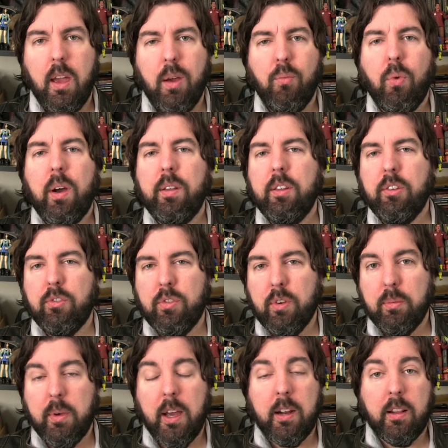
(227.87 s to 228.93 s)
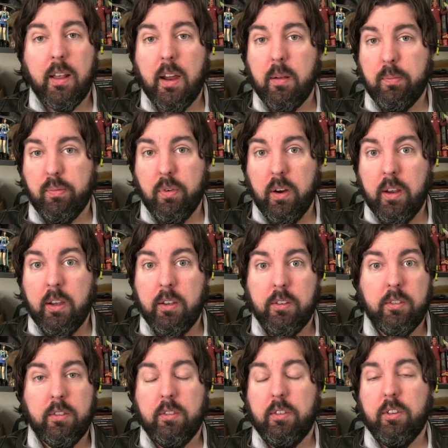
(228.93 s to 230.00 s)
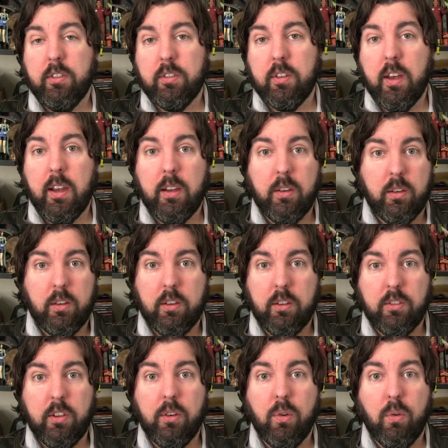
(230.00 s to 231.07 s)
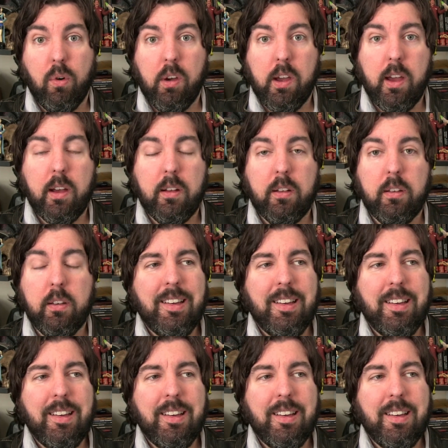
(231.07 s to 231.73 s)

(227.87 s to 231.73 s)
And while this film got a lot of praise, just like Casino Royale,